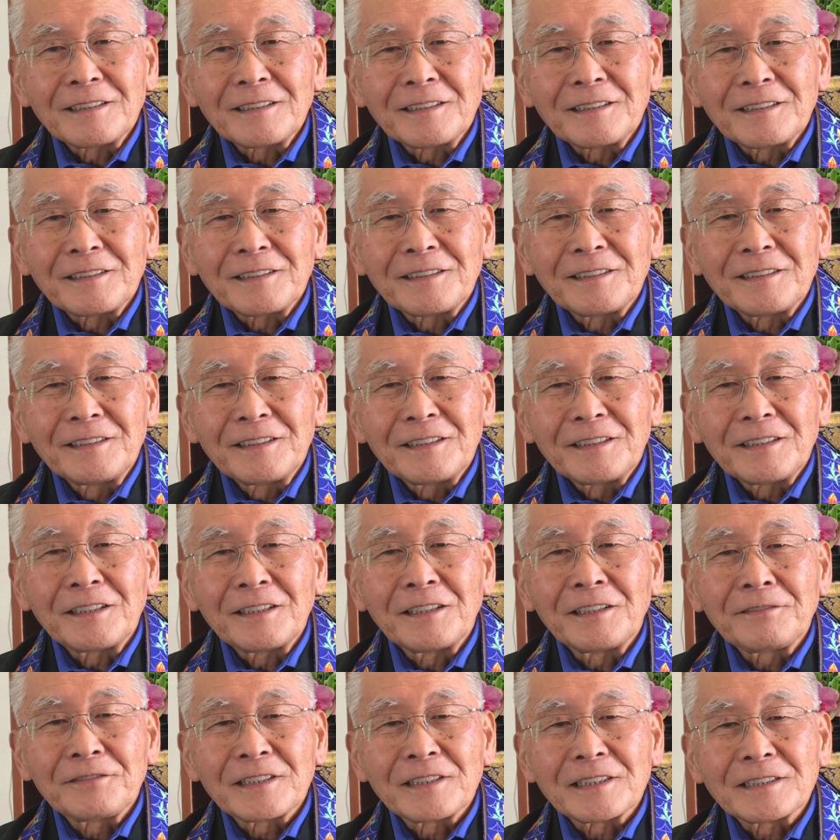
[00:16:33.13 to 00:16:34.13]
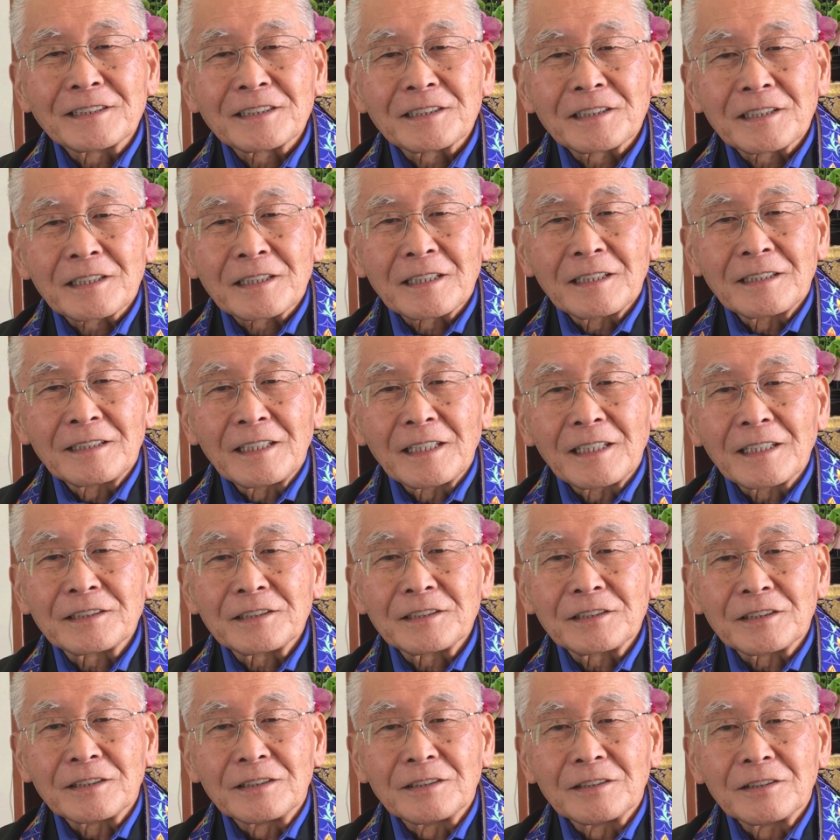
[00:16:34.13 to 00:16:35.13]
uh, of this
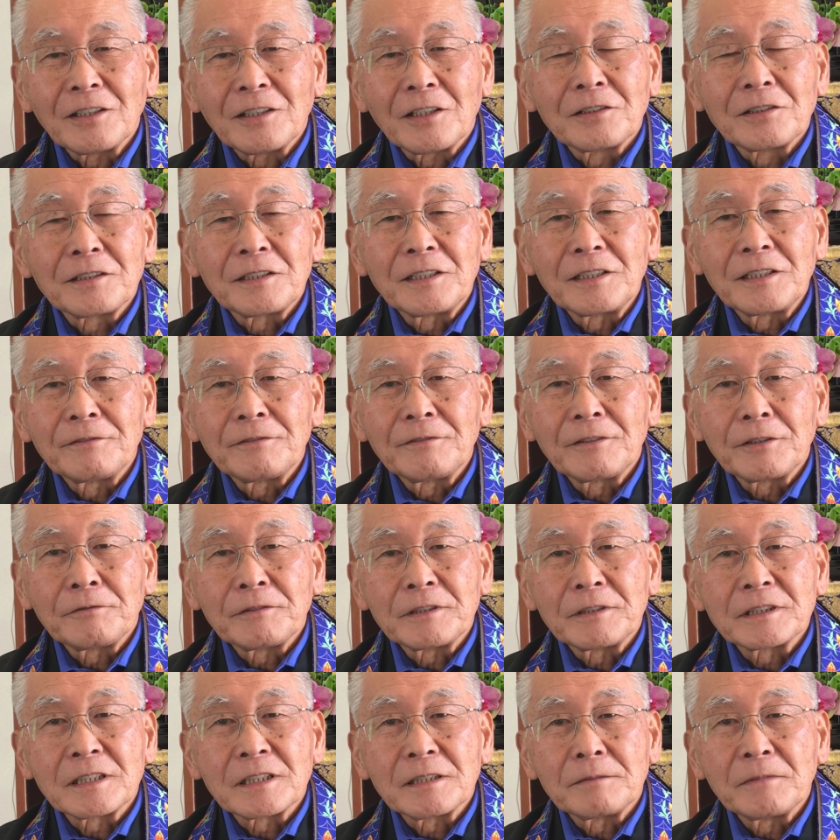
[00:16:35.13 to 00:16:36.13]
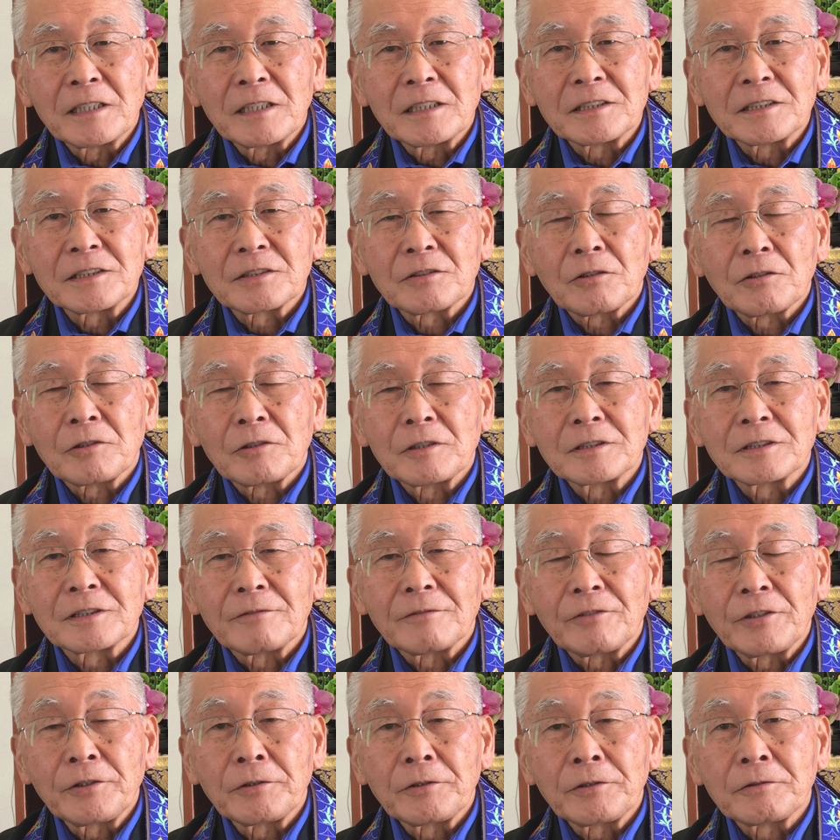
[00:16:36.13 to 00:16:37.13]
connection. On T V, we see many
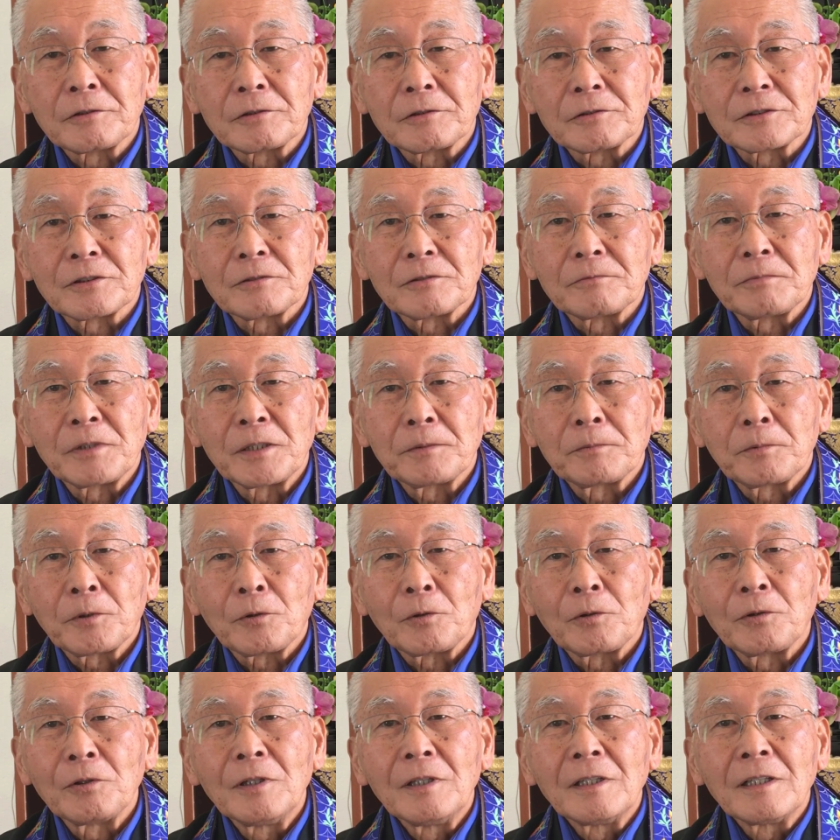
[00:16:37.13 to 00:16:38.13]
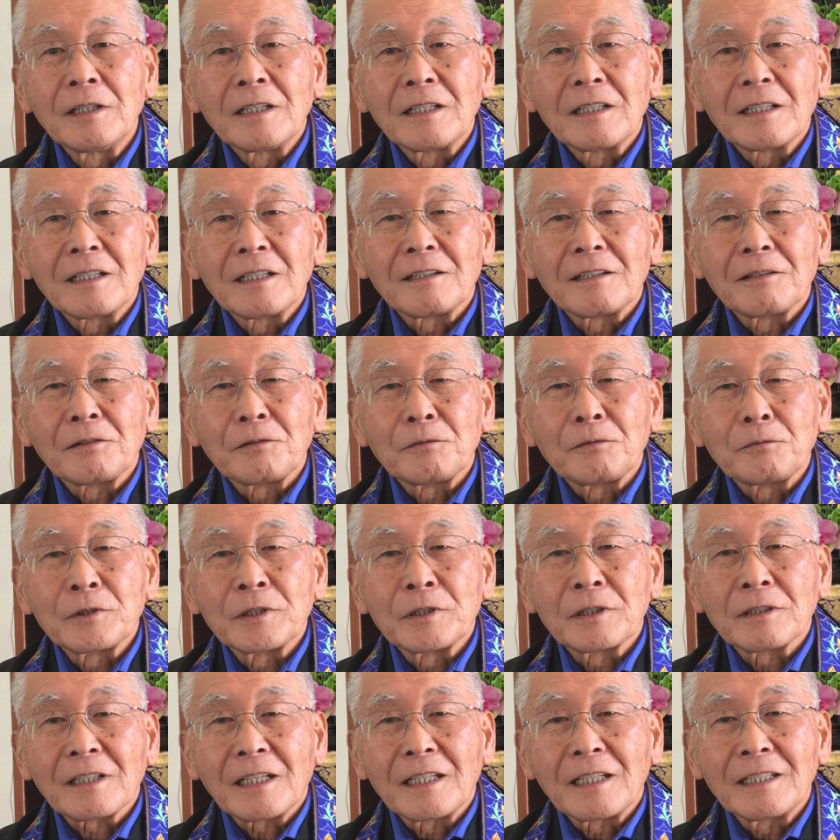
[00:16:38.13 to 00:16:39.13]
stories of heroes, of people uh,
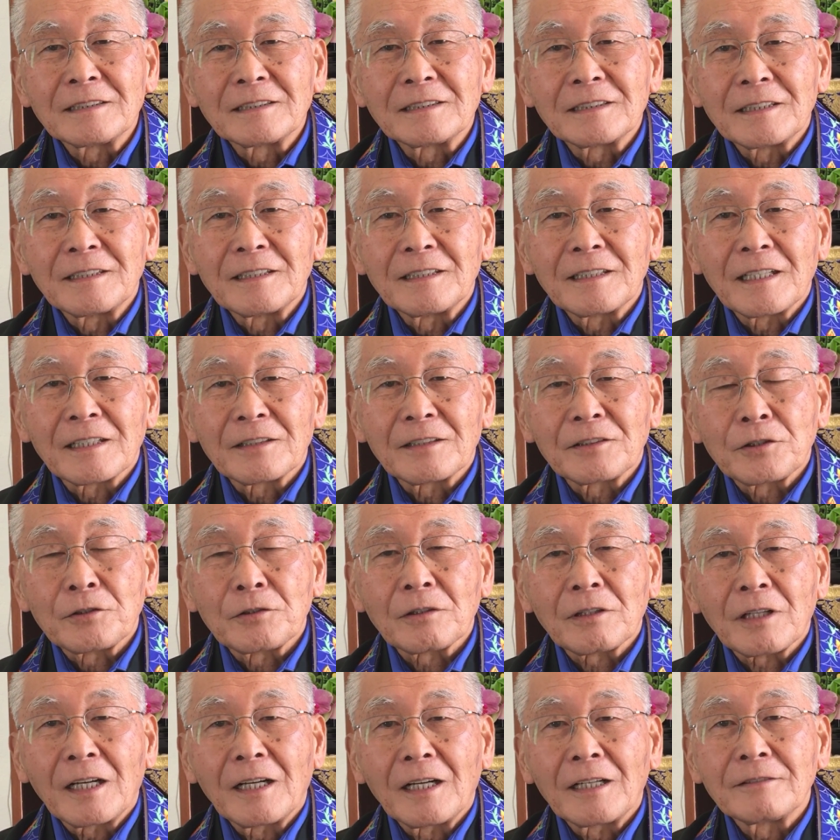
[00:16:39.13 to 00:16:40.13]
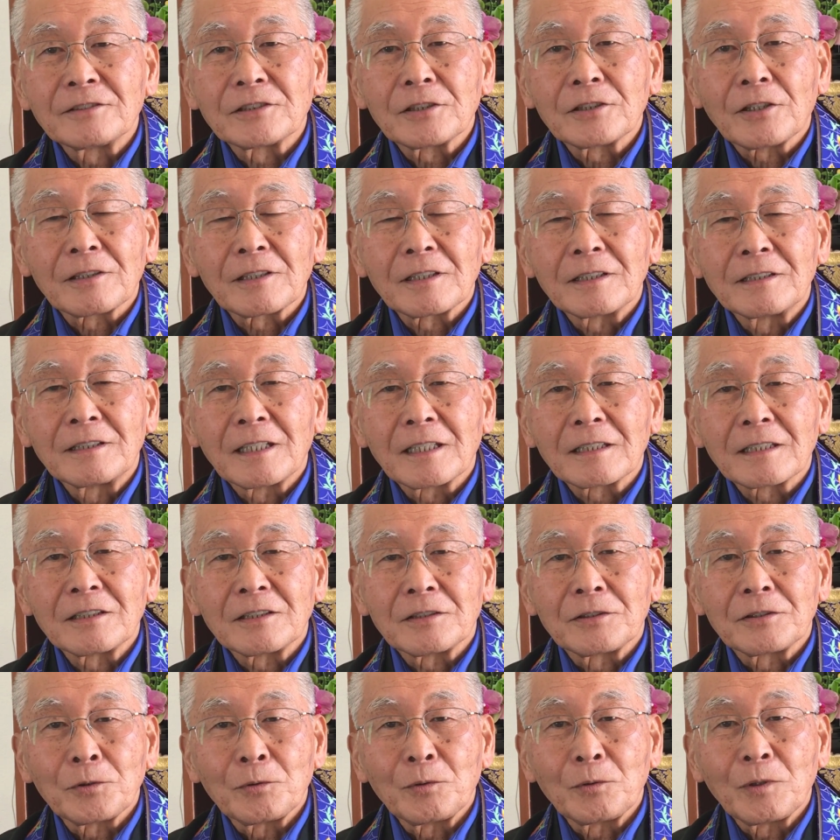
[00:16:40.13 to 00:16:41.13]
realizing that their lives are
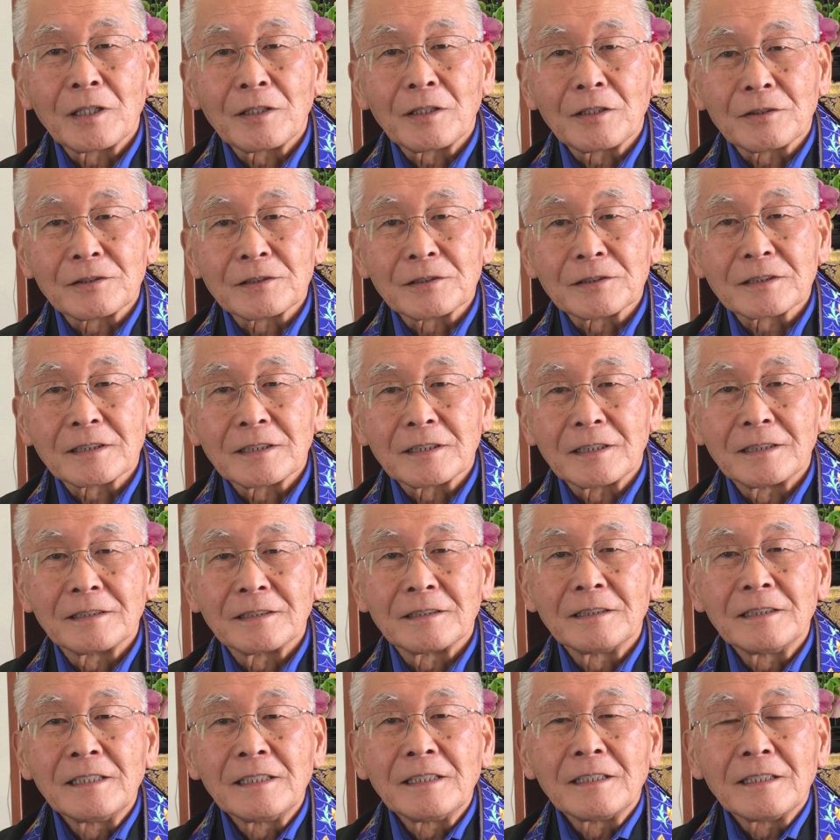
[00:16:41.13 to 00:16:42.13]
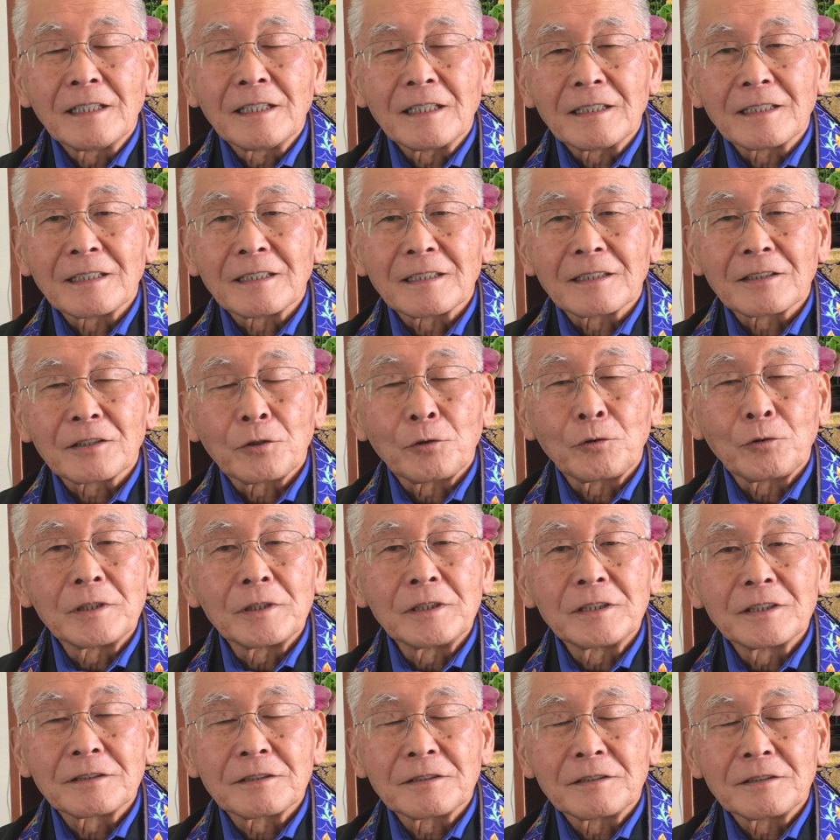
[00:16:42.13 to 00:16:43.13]
connected to others and uh,
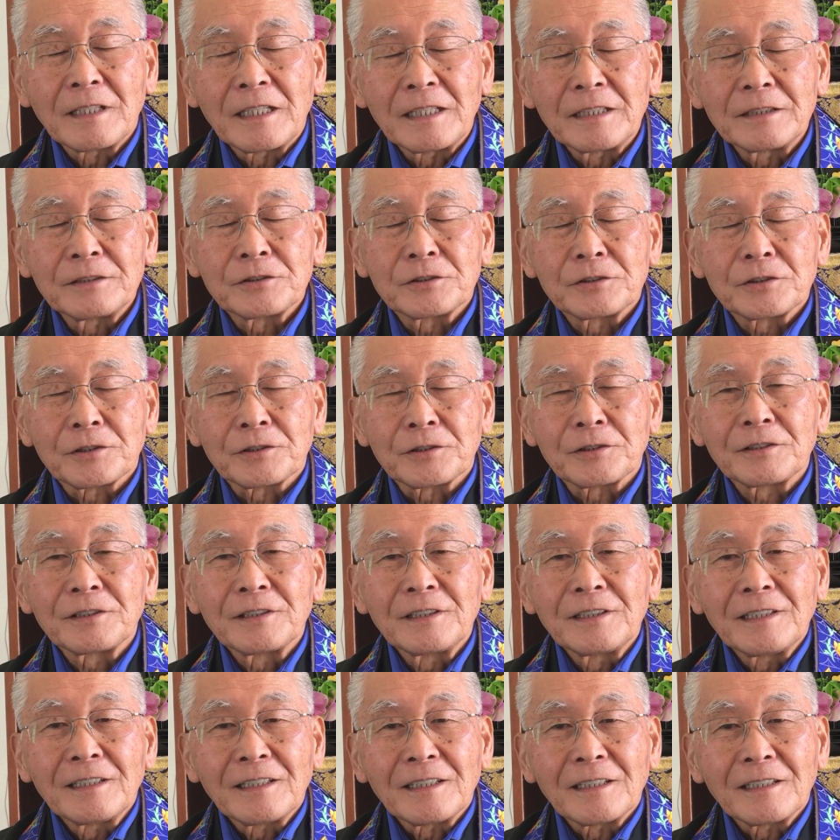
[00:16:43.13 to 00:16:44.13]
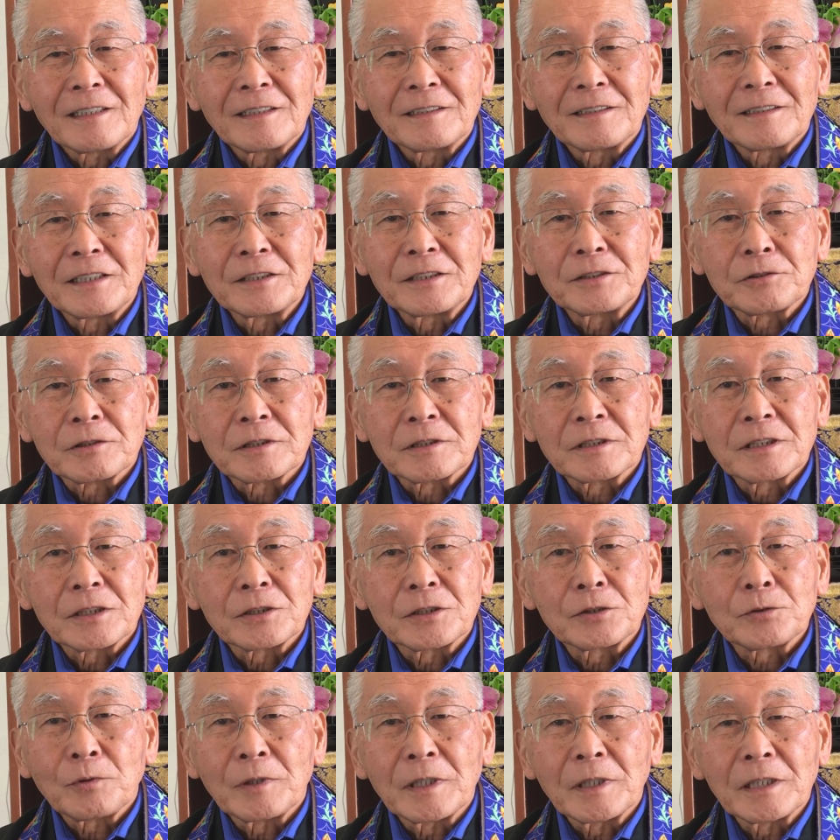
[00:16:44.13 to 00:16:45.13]
going into danger, uh, dangerous
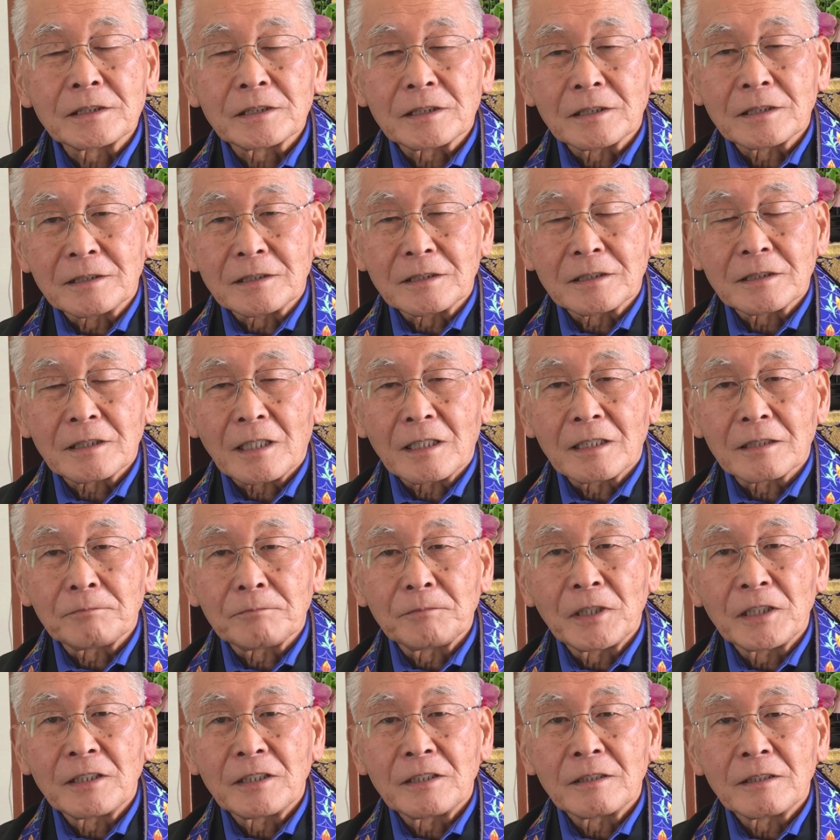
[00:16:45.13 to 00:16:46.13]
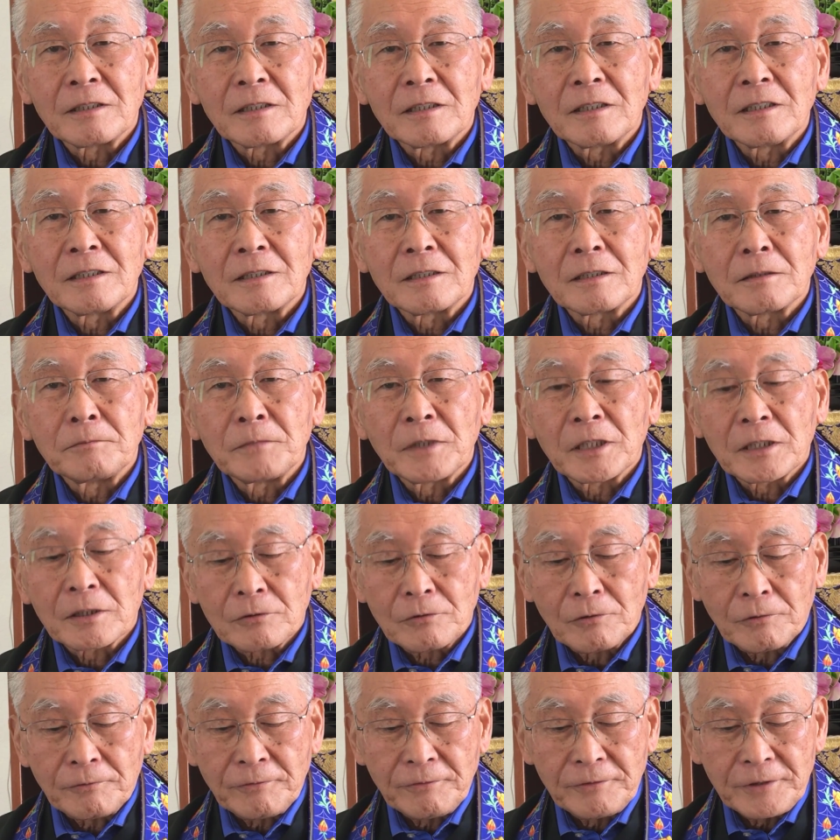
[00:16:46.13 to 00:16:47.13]
situations like many in the
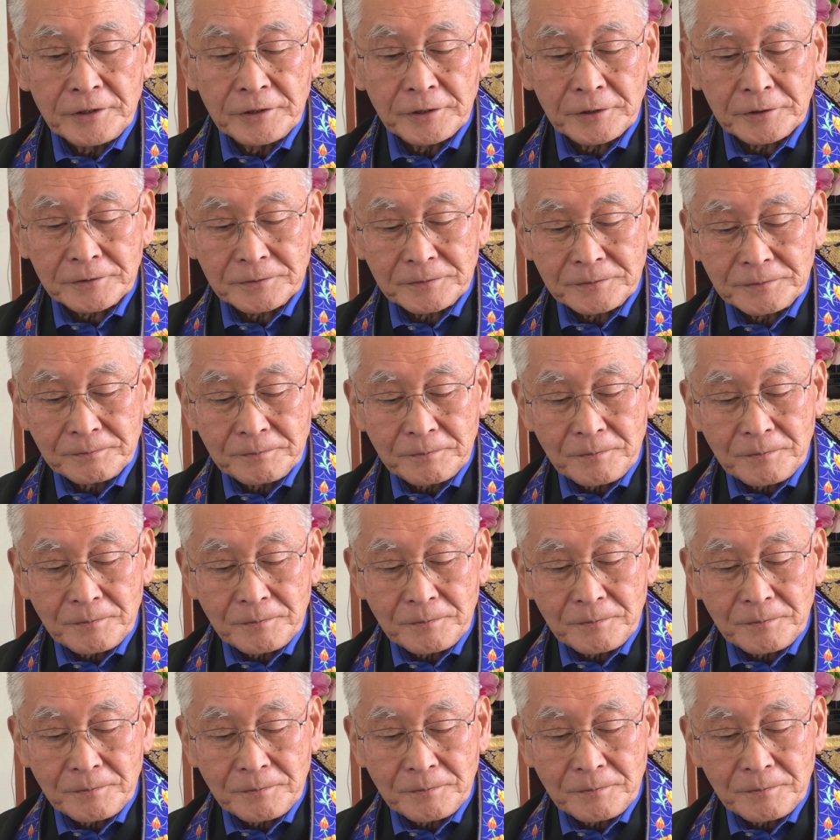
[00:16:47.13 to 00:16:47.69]
medical field.